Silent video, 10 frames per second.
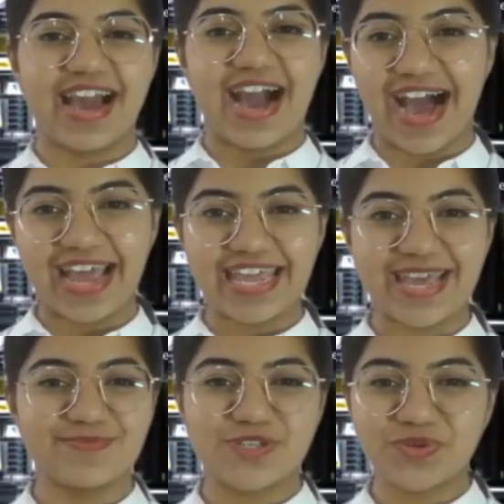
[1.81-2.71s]
I
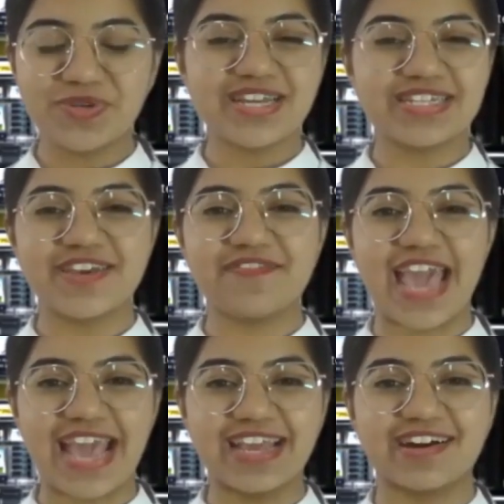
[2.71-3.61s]
am Junior TV
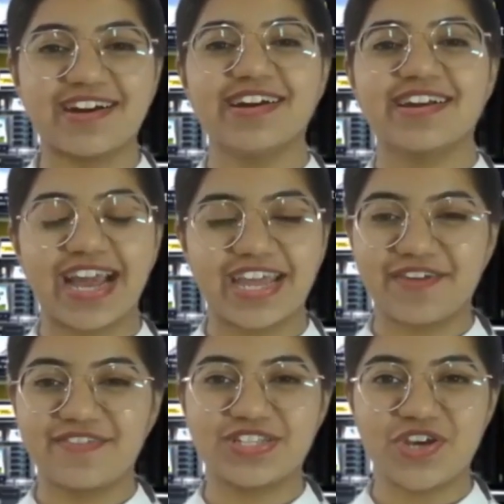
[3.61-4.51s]
anchor
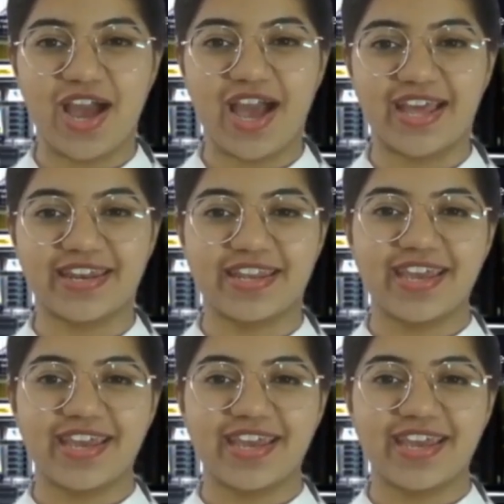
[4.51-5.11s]
Kairavi Chauhan.